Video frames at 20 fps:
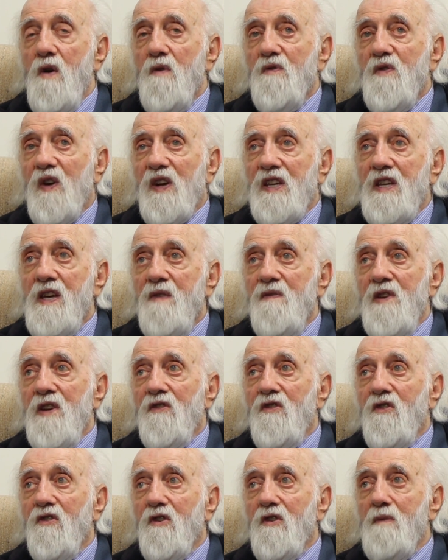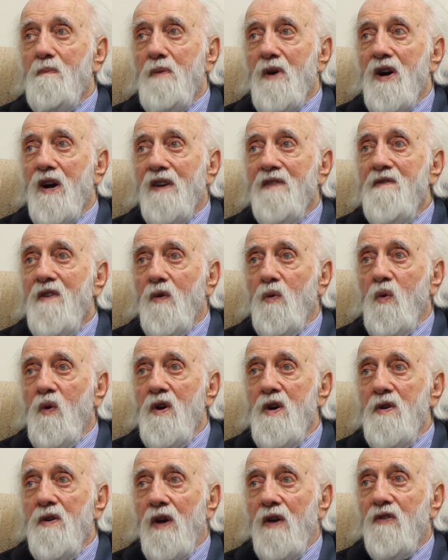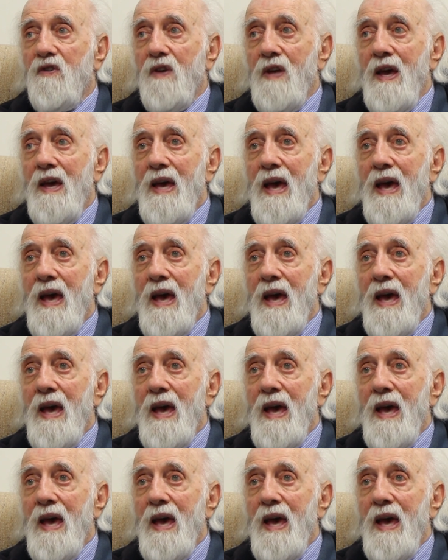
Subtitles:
Forgiveness is a part of awareness.